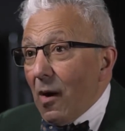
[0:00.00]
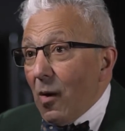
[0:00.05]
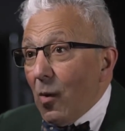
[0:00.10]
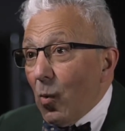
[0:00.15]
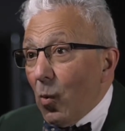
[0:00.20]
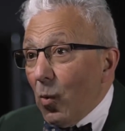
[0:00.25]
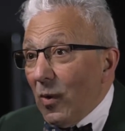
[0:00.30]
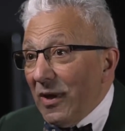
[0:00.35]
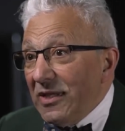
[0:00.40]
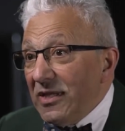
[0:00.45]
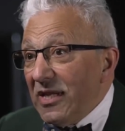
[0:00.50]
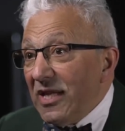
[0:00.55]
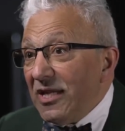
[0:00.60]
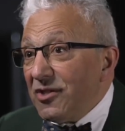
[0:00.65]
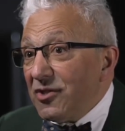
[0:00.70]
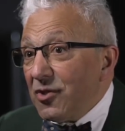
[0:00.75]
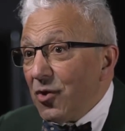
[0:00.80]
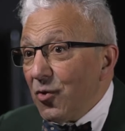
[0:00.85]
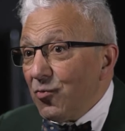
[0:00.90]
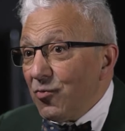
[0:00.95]
we
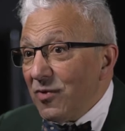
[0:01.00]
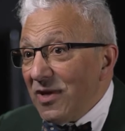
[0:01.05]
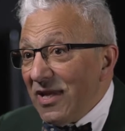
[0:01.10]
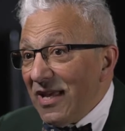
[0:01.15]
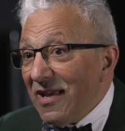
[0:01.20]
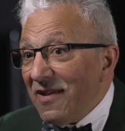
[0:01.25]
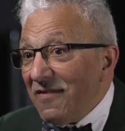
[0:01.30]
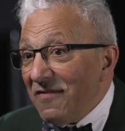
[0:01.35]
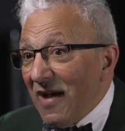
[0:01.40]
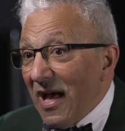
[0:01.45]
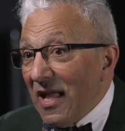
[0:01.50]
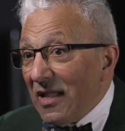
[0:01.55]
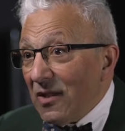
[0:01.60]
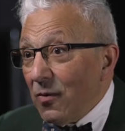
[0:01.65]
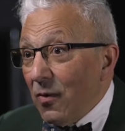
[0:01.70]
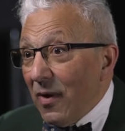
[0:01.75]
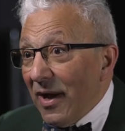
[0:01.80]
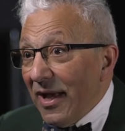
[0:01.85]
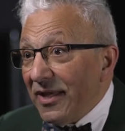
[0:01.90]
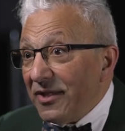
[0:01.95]
need to
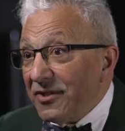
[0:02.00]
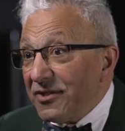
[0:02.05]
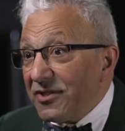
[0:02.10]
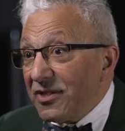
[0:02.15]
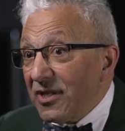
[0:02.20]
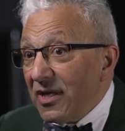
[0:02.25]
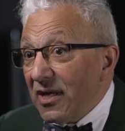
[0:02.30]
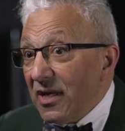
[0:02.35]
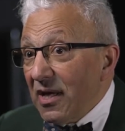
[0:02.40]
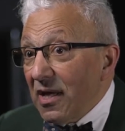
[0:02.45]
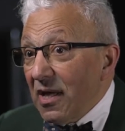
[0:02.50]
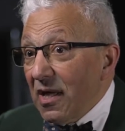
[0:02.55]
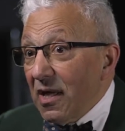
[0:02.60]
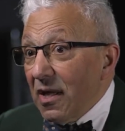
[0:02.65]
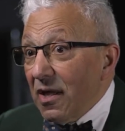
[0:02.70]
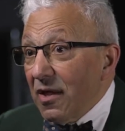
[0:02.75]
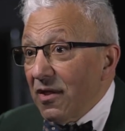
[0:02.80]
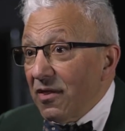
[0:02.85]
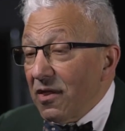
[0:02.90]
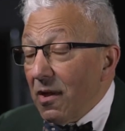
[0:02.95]
reevaluate
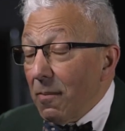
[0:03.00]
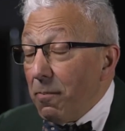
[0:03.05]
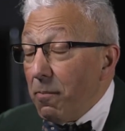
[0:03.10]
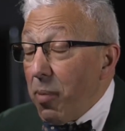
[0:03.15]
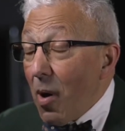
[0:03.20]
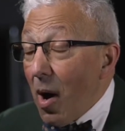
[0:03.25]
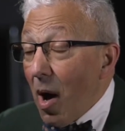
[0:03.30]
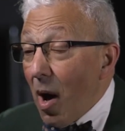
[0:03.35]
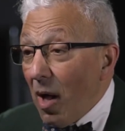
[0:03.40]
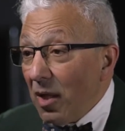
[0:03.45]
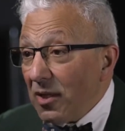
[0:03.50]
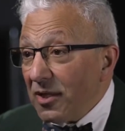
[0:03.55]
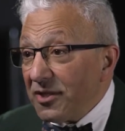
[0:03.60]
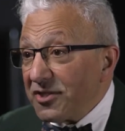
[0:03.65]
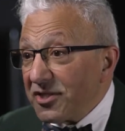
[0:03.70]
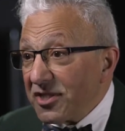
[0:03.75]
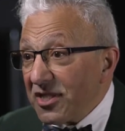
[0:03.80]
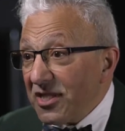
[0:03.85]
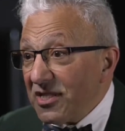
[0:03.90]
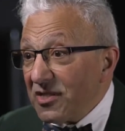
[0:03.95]
the
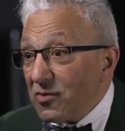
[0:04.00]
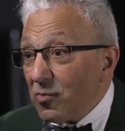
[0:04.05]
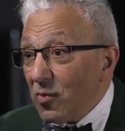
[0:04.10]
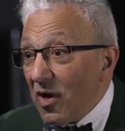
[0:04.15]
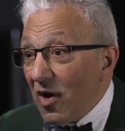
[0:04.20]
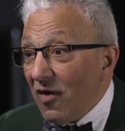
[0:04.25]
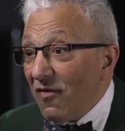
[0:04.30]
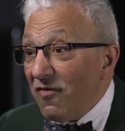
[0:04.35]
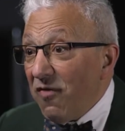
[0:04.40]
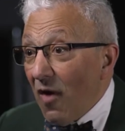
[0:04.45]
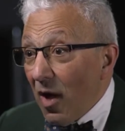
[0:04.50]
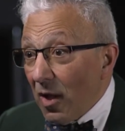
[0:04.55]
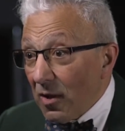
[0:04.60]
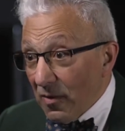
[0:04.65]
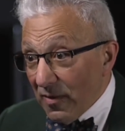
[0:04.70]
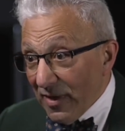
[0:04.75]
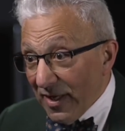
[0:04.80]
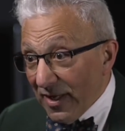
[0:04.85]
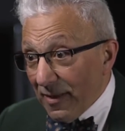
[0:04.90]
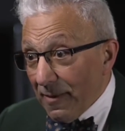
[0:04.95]
policies we are
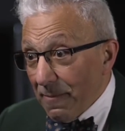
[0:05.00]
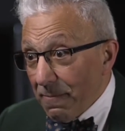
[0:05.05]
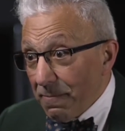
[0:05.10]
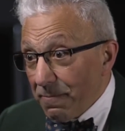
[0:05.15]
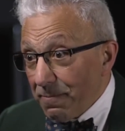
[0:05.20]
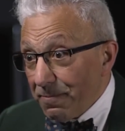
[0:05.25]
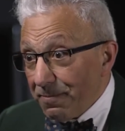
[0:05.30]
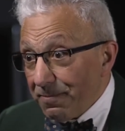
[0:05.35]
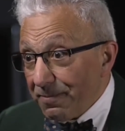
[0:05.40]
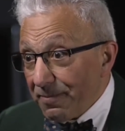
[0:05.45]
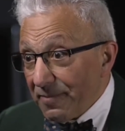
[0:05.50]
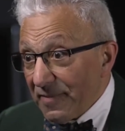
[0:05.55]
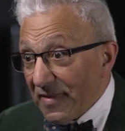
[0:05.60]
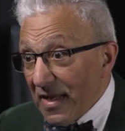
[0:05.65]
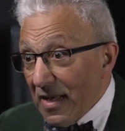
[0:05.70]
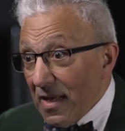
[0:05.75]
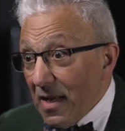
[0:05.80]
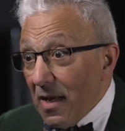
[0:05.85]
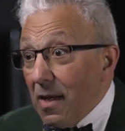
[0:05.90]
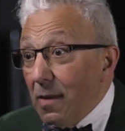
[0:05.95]
following,
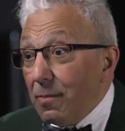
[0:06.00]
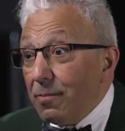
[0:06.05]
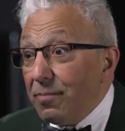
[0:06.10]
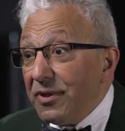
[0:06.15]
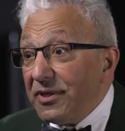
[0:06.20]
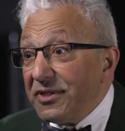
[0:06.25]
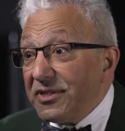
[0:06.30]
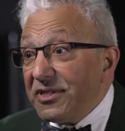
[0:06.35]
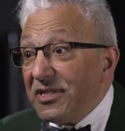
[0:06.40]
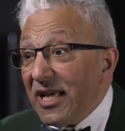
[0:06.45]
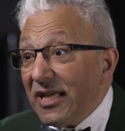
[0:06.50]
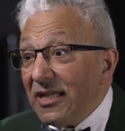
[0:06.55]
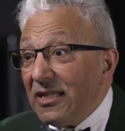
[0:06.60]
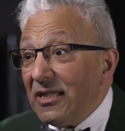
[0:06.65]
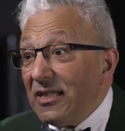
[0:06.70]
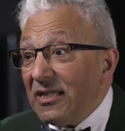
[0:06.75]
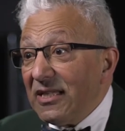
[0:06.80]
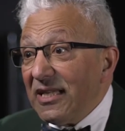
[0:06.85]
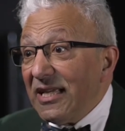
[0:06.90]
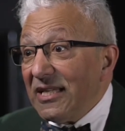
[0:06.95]

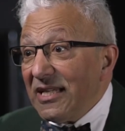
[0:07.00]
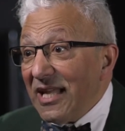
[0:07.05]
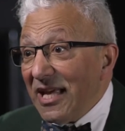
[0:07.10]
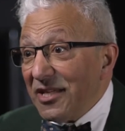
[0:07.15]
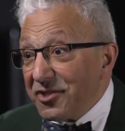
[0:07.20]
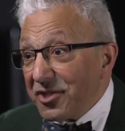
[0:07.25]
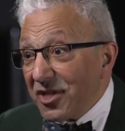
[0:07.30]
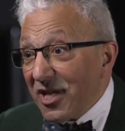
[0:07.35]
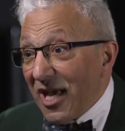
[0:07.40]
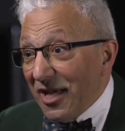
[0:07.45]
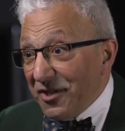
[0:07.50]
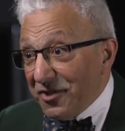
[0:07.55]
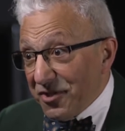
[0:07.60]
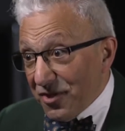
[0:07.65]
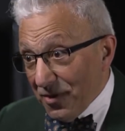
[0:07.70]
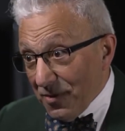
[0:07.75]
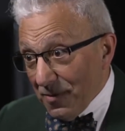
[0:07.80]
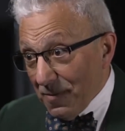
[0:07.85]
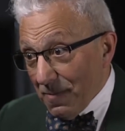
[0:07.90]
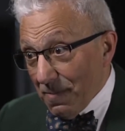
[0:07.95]
particularly in education.